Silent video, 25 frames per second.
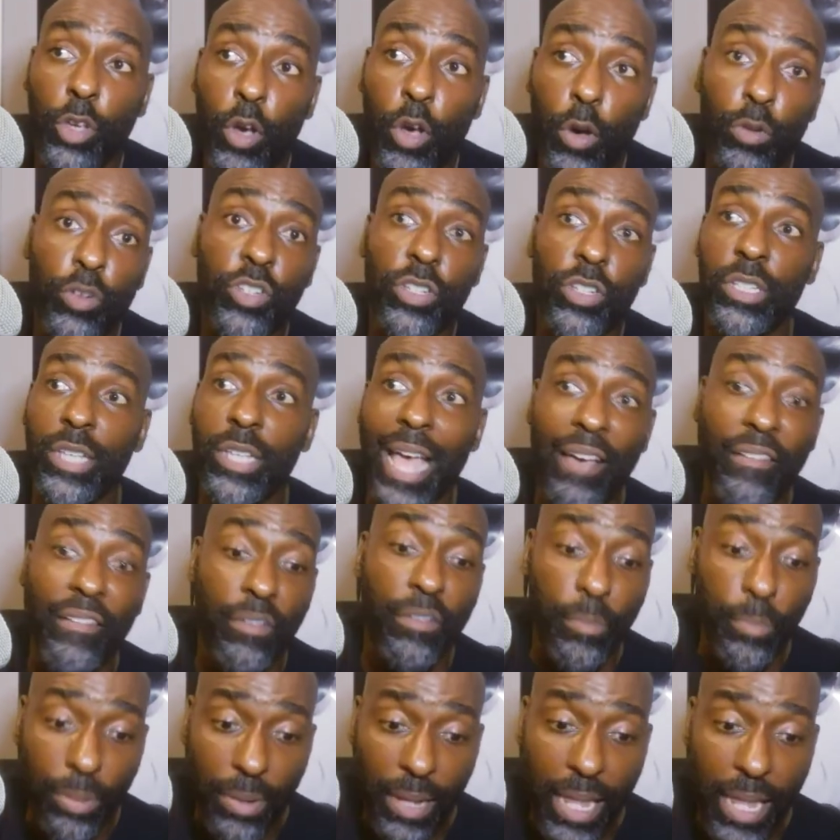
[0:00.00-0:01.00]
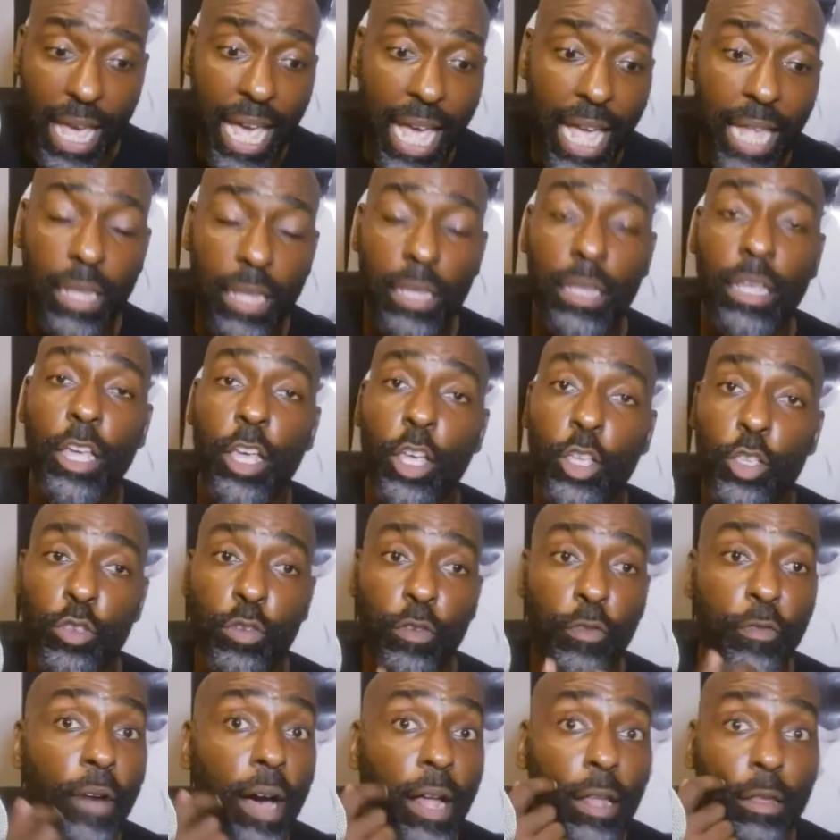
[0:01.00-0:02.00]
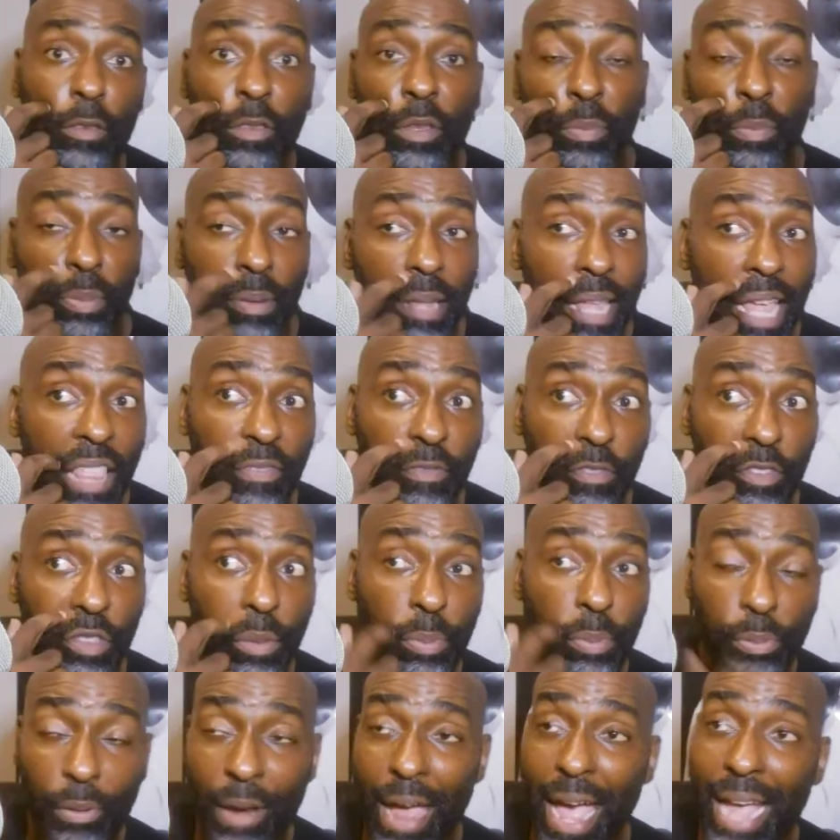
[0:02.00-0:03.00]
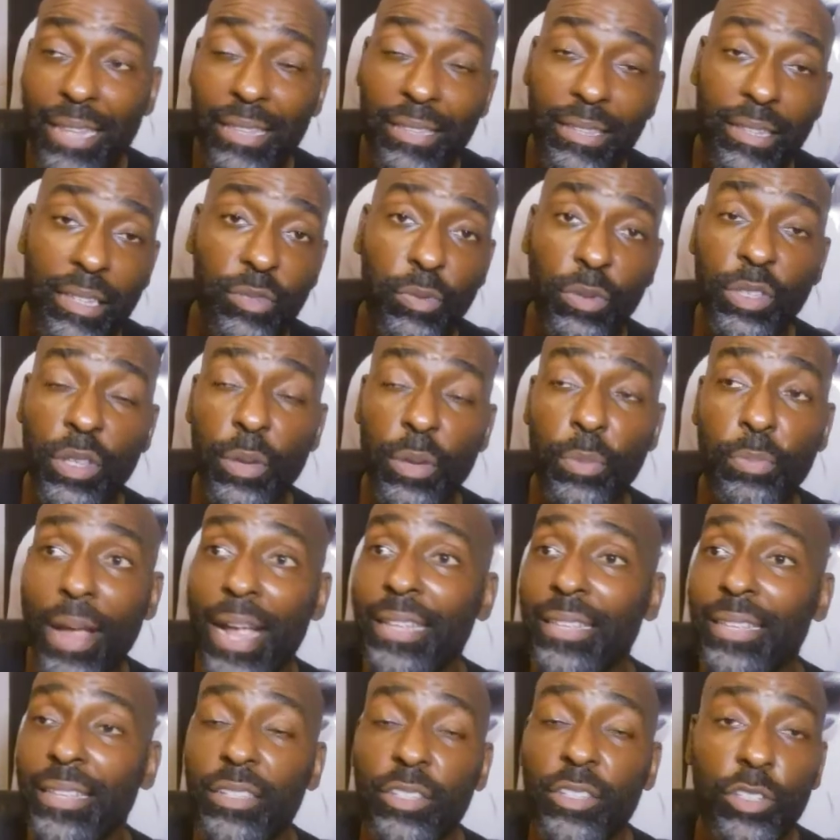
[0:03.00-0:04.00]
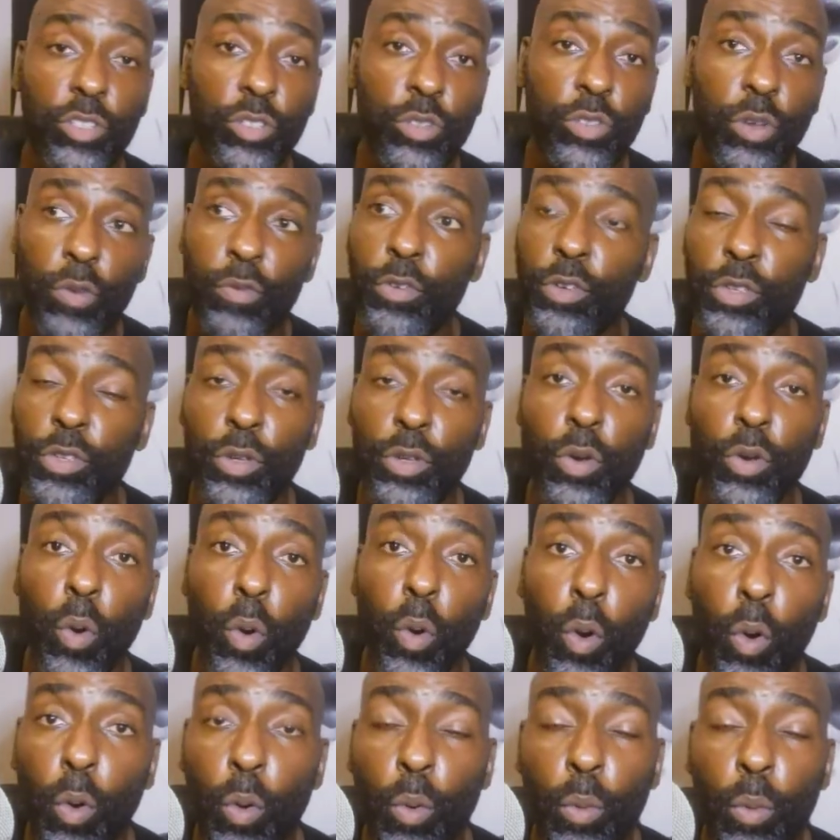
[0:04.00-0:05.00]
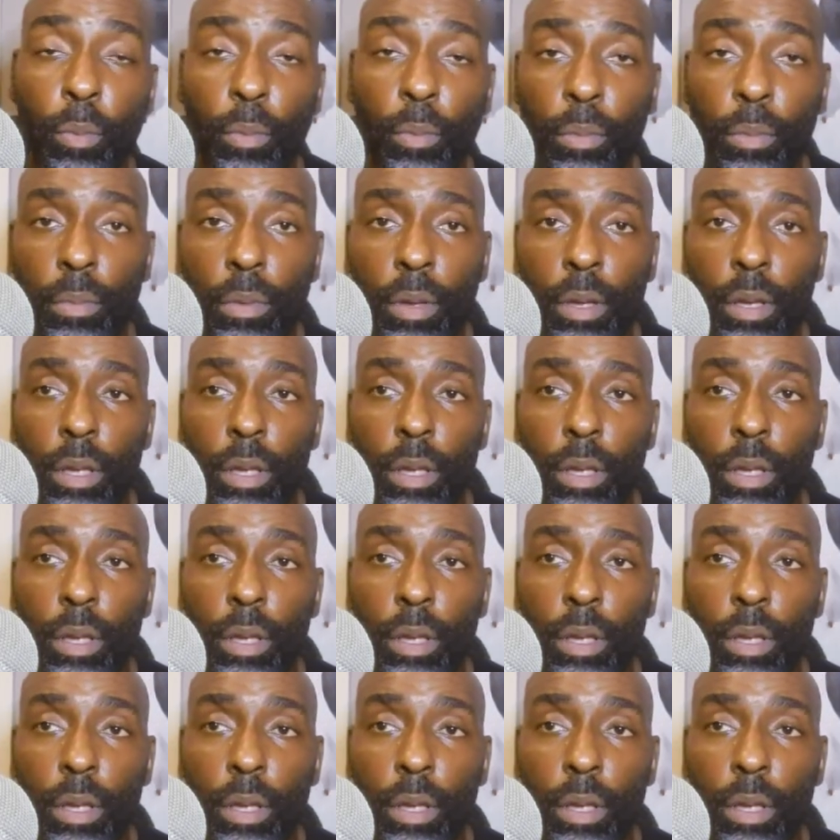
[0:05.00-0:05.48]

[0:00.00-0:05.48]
Coaches have a plan. You follow the plan for the practice. When the practice is over, you go home.